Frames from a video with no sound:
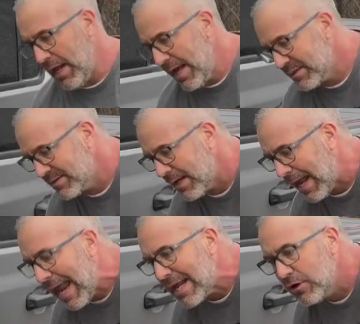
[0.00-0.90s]
it has that
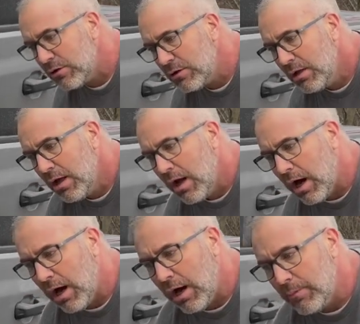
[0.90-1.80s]
angle,
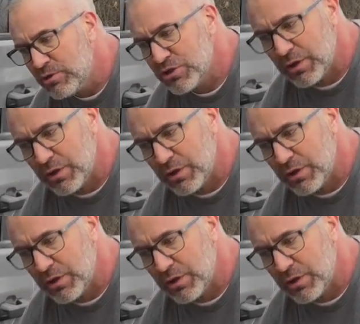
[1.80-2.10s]
just